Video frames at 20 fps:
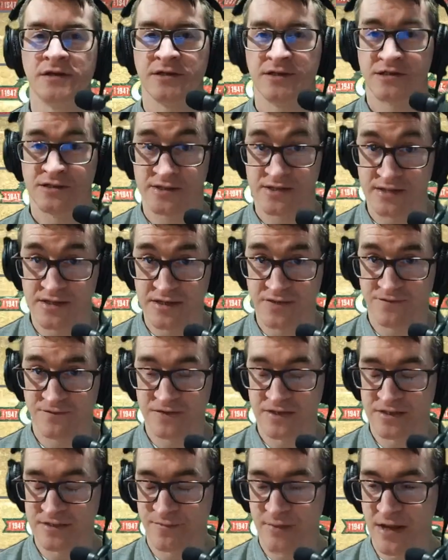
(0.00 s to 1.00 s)
is in left
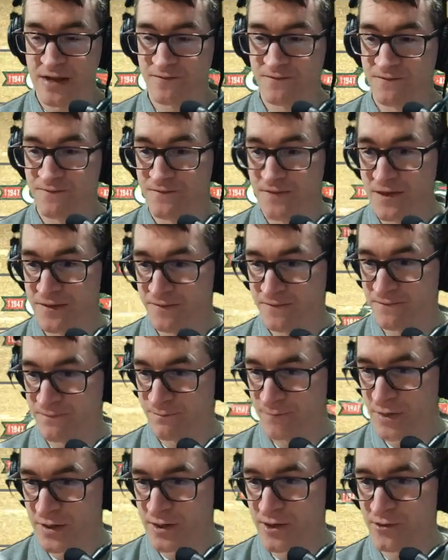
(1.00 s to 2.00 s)
field, batting fifth.
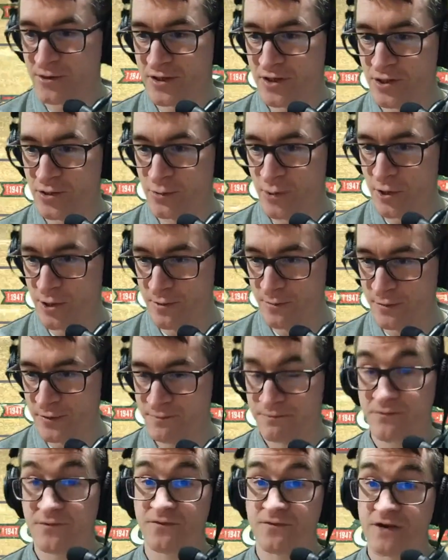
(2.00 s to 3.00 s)
Logan O'Hoppe,
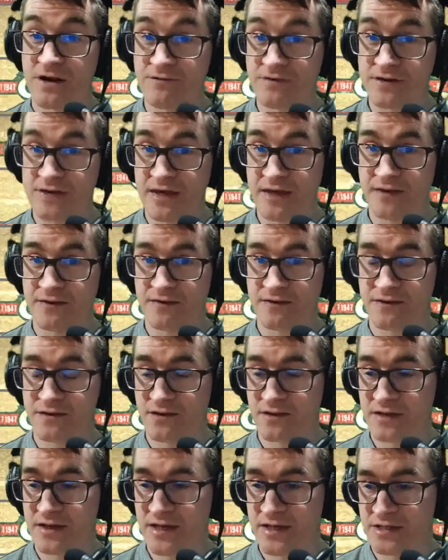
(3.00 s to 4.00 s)
very talented
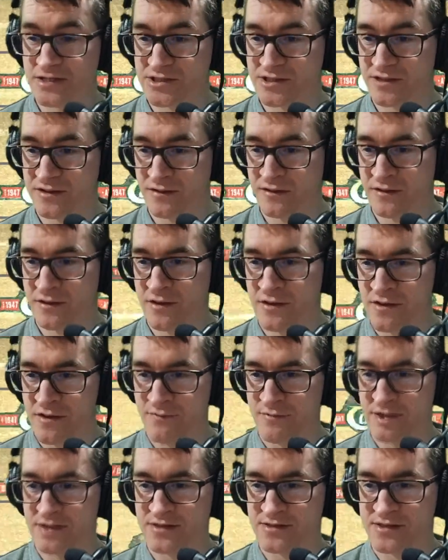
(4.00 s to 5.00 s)
young catcher,
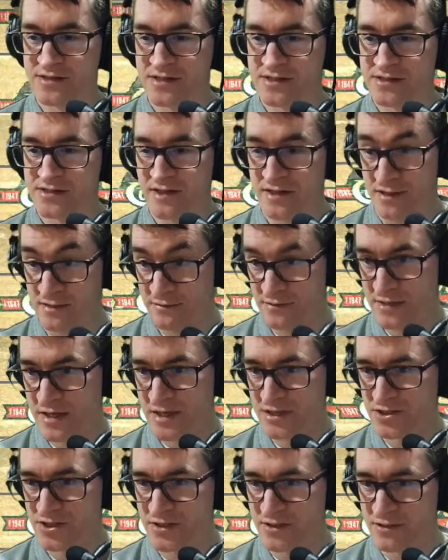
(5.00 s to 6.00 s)
batting sixth and
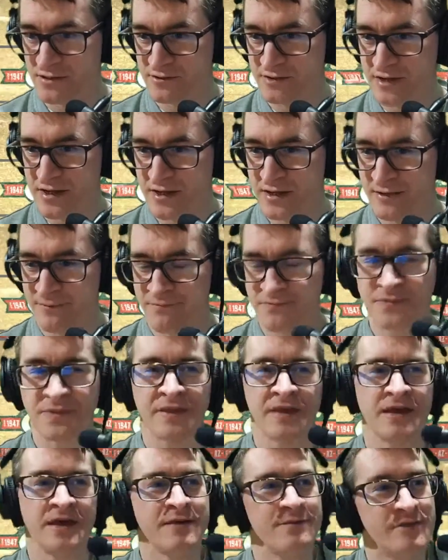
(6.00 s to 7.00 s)
catching today.
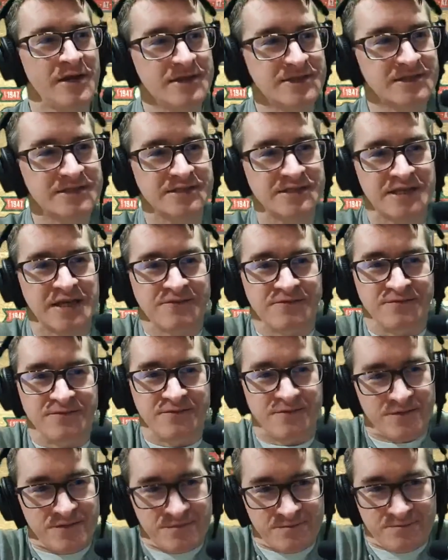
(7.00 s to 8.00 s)
Batting
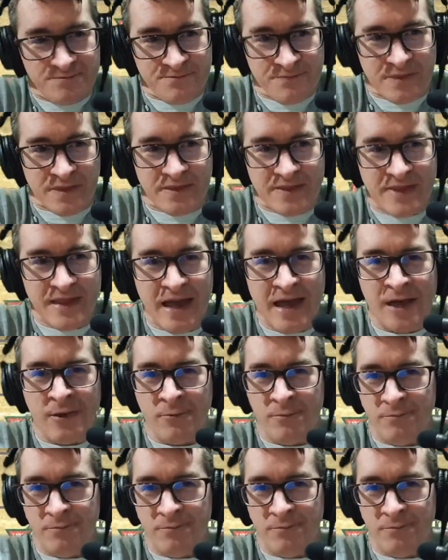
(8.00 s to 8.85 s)
seventh. Now,